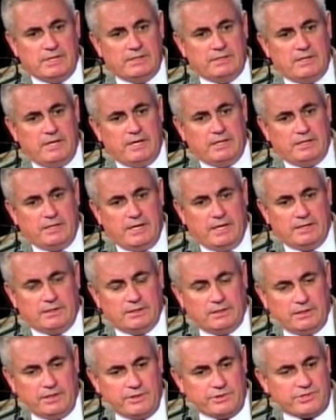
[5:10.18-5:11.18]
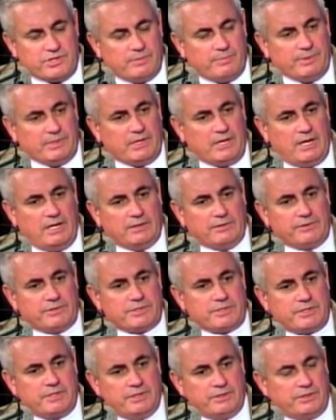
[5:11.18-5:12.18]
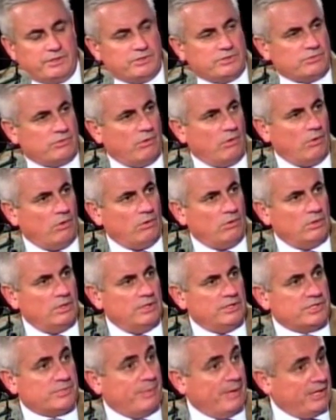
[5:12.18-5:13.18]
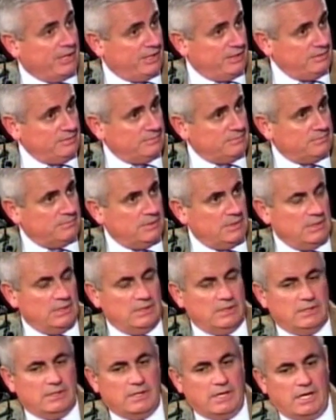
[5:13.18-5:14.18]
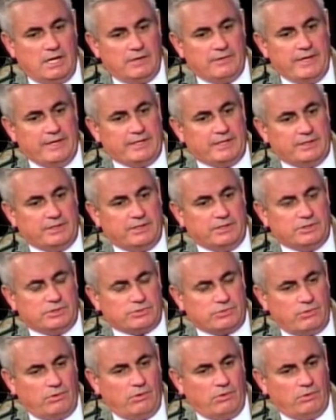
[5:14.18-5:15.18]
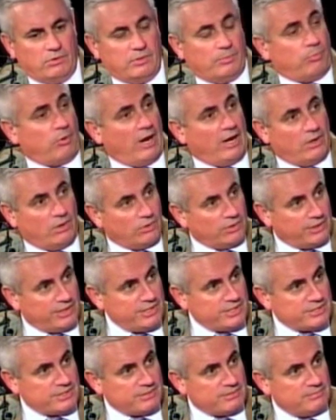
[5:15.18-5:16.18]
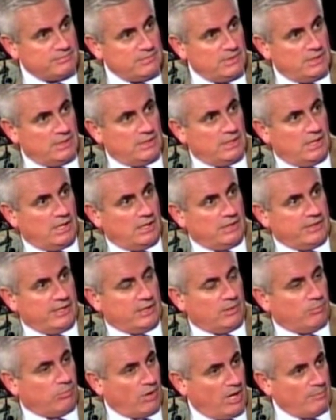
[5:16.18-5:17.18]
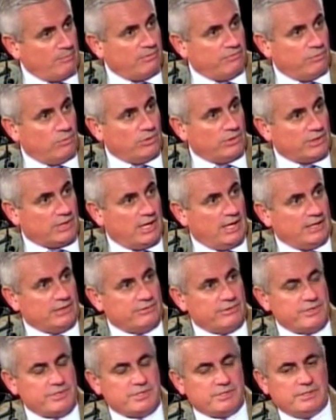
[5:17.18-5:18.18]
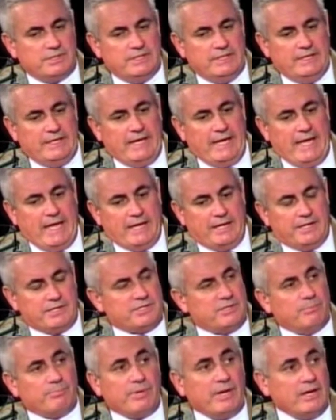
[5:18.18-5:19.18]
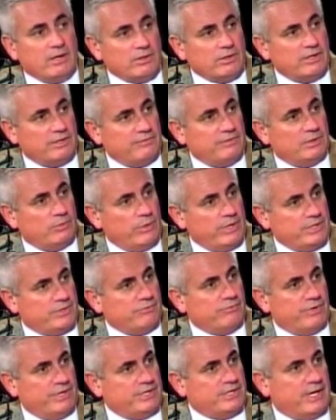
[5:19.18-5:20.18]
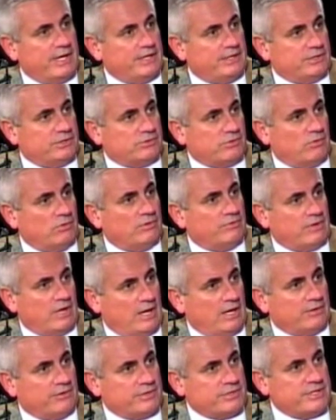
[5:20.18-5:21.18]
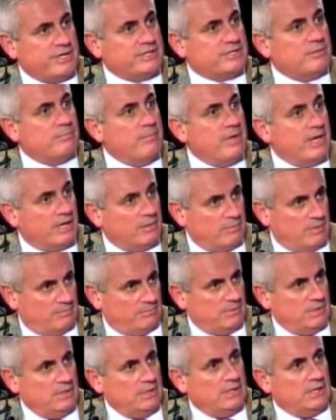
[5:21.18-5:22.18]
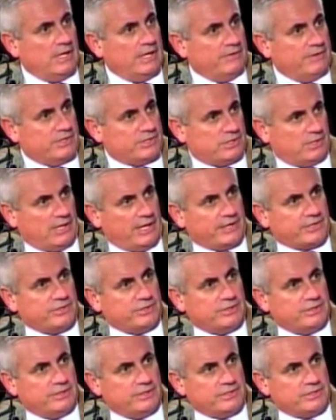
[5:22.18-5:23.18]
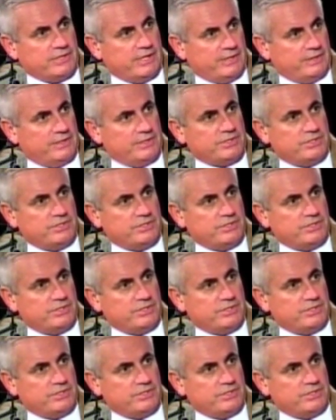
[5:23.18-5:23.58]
and the leadership in Congress can control spending. They can control the priorities that are brought before the Congress. And it's imperative that we take control of Congress as a minimum in this election in